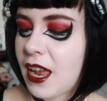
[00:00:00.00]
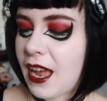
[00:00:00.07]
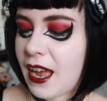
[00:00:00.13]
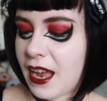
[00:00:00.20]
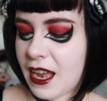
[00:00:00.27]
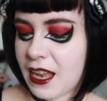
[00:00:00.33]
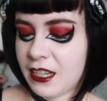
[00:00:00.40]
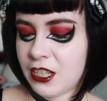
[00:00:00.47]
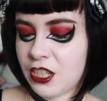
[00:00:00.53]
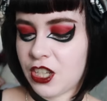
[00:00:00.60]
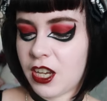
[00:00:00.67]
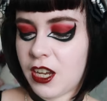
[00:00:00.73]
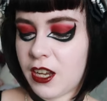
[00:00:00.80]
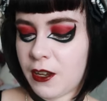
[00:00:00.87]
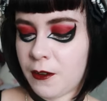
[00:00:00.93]
And
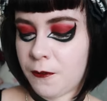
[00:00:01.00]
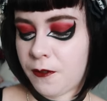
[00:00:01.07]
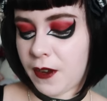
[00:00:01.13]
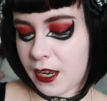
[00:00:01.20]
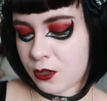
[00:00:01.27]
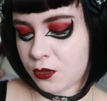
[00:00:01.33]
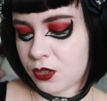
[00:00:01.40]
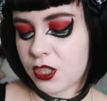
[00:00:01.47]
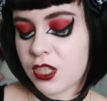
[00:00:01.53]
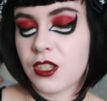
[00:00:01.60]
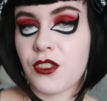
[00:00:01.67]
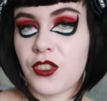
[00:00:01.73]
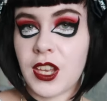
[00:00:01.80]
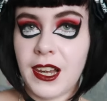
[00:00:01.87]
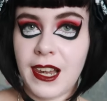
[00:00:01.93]
I found
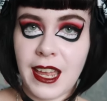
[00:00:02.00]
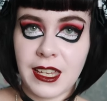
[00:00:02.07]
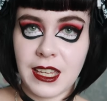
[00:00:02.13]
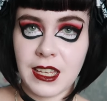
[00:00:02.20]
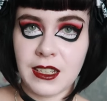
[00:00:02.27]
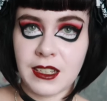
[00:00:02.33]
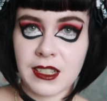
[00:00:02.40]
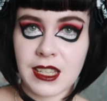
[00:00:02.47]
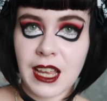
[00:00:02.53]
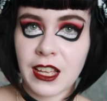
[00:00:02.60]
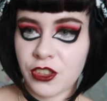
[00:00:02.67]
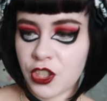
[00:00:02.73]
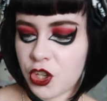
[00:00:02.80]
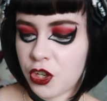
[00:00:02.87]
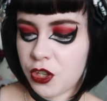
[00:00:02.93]
the leggings
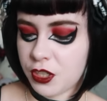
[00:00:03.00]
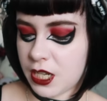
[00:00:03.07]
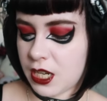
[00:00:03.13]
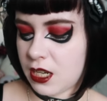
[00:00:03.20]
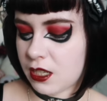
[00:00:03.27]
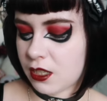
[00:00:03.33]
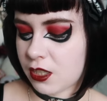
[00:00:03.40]
and the hoodies.